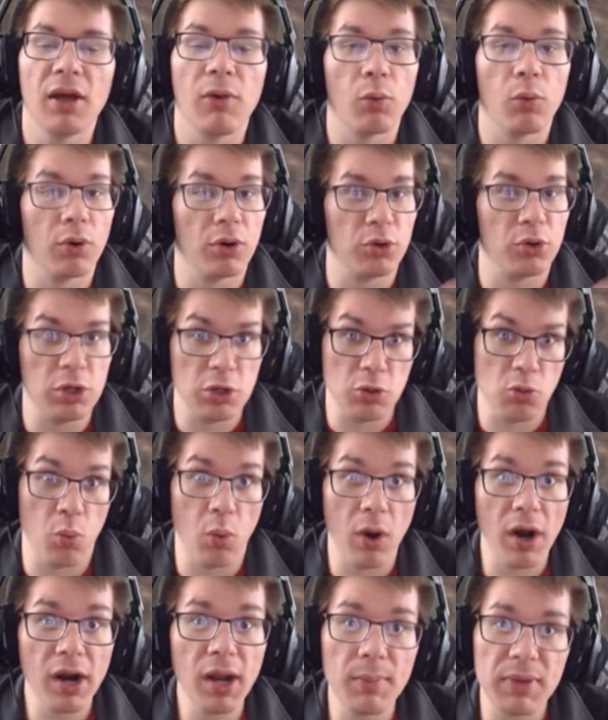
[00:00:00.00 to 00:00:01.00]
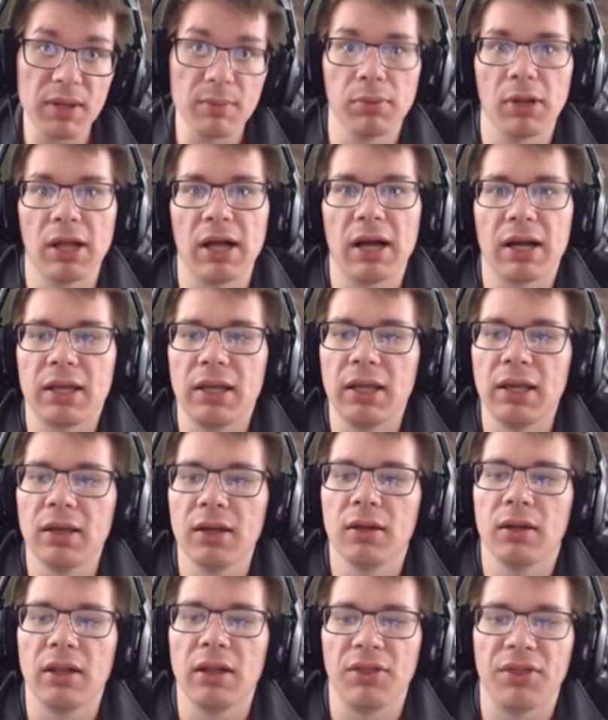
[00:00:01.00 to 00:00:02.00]
where you want to be
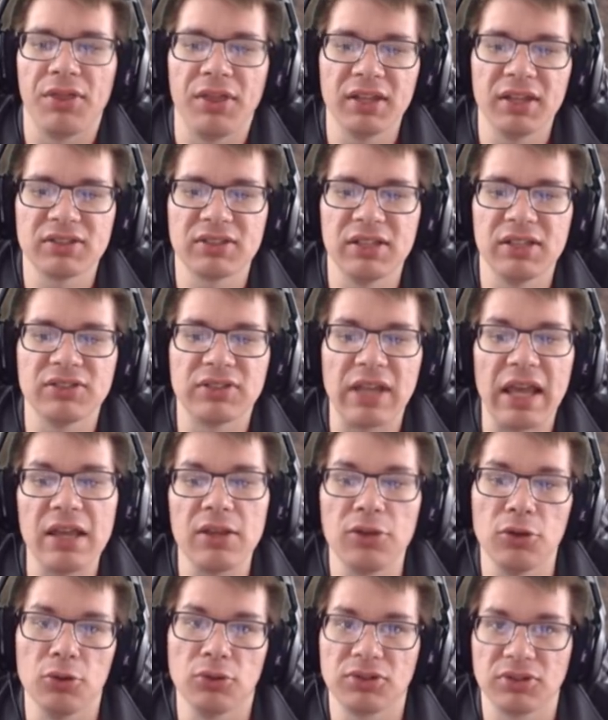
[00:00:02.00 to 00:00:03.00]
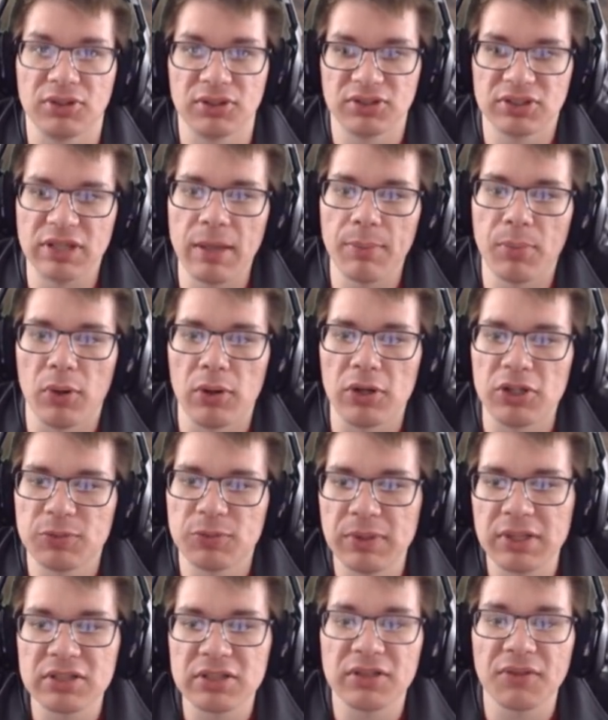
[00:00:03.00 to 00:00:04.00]
blocking, this is a useless set bonus,
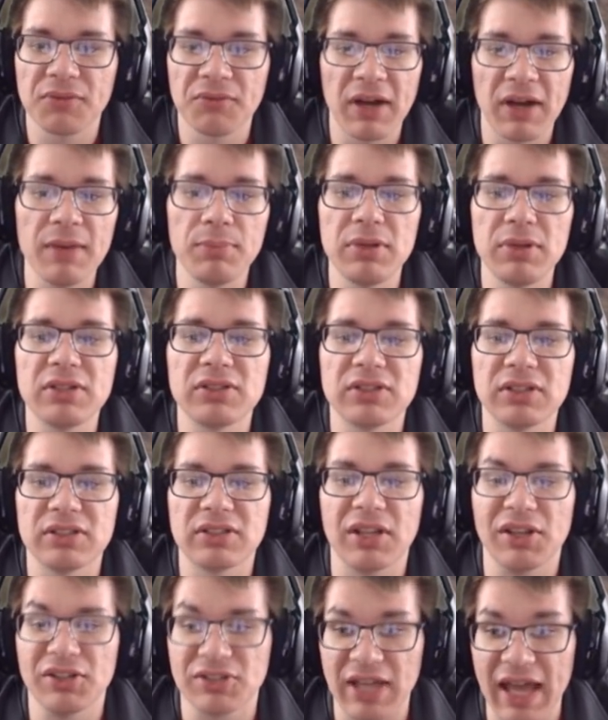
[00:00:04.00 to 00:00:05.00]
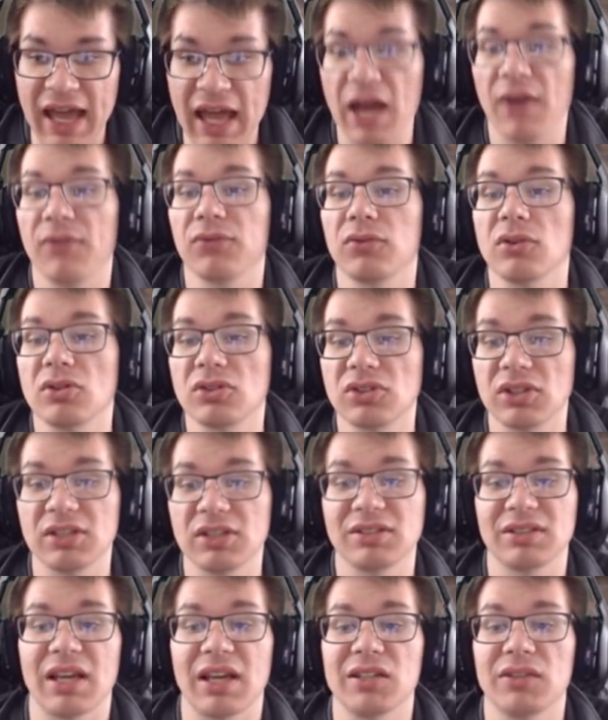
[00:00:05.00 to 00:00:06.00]
because the 5-piece is after
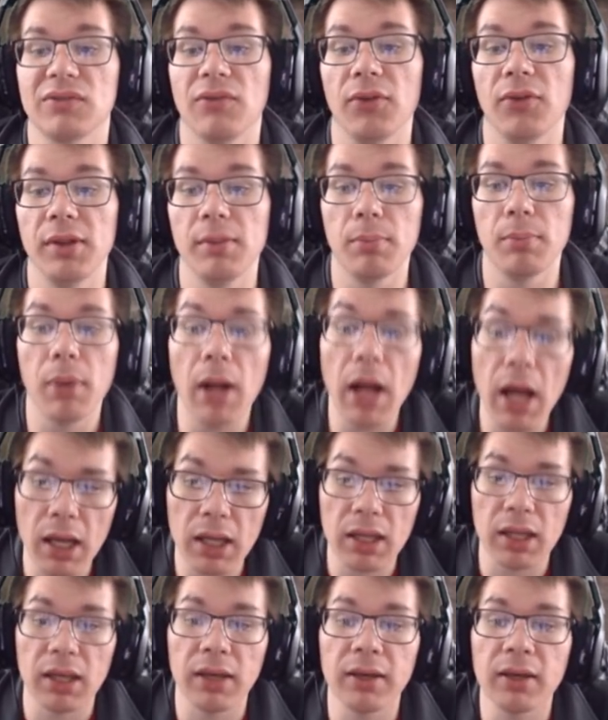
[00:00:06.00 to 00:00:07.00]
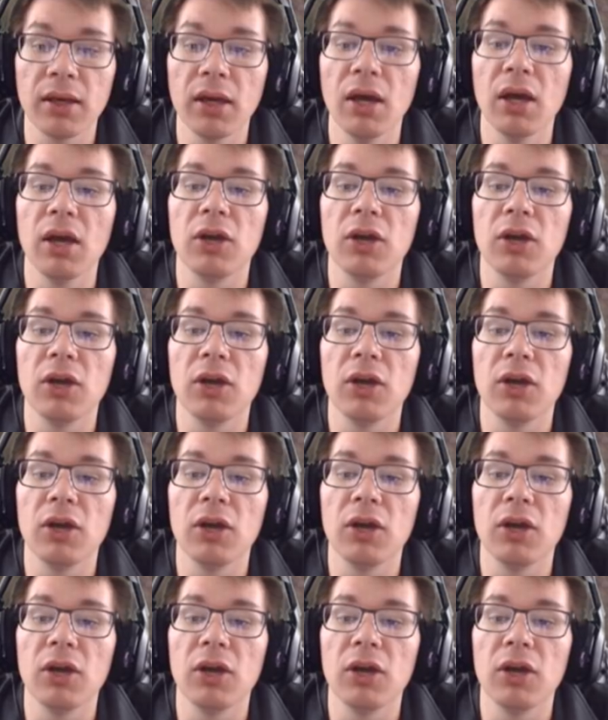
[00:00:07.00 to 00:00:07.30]
successfully blocking,